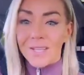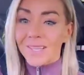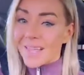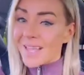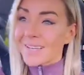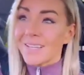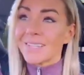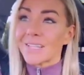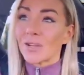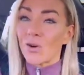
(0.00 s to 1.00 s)
And that
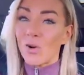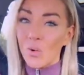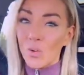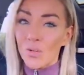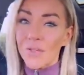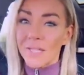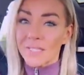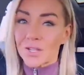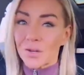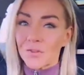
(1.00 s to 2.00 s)
is a cool
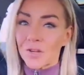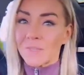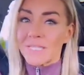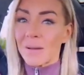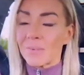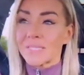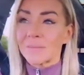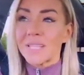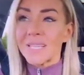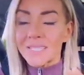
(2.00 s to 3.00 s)
thing to do for your
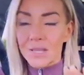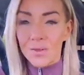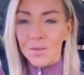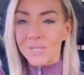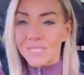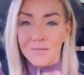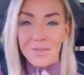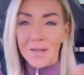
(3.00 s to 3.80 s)
metabolism. So that is the only reason.